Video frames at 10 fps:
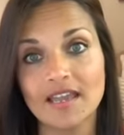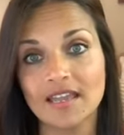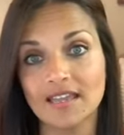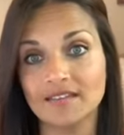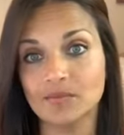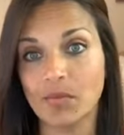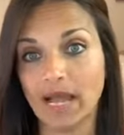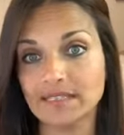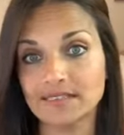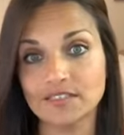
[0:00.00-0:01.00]
It's
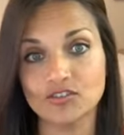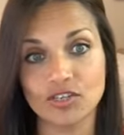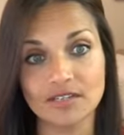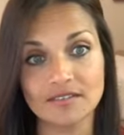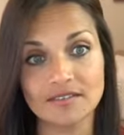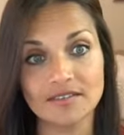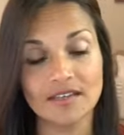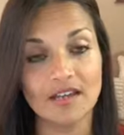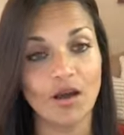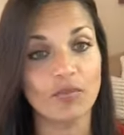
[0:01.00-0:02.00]
my teachings
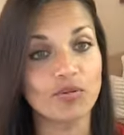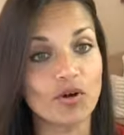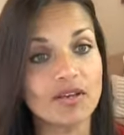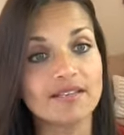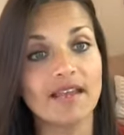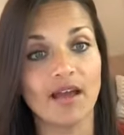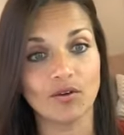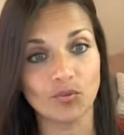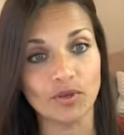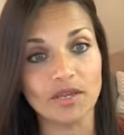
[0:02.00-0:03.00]
broken
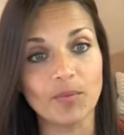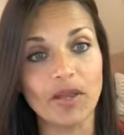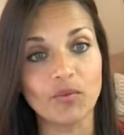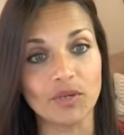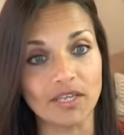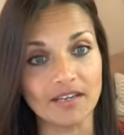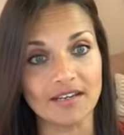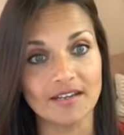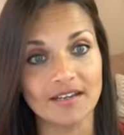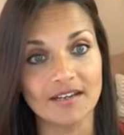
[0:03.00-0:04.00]
down week by week
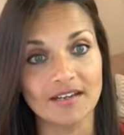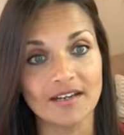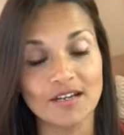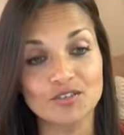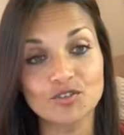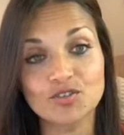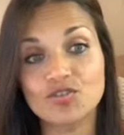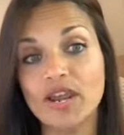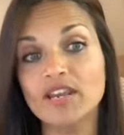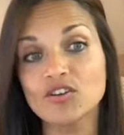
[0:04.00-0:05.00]
to
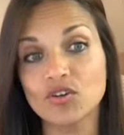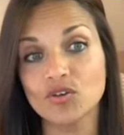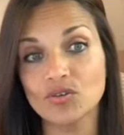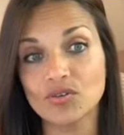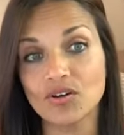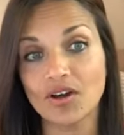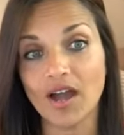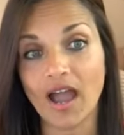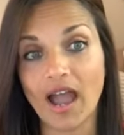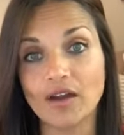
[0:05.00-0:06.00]
train you
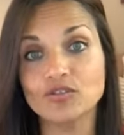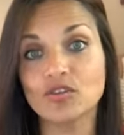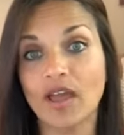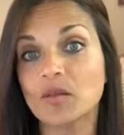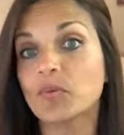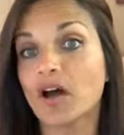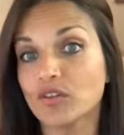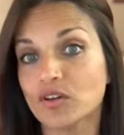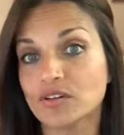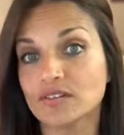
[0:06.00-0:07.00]
how to help
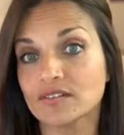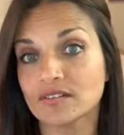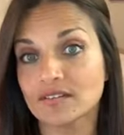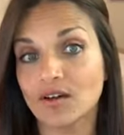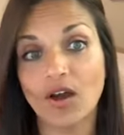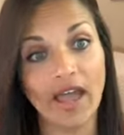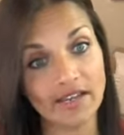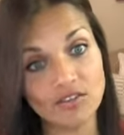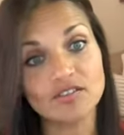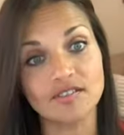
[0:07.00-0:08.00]
others
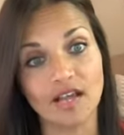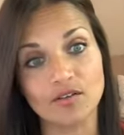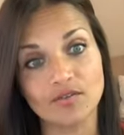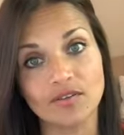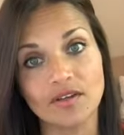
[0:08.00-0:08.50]
and yourself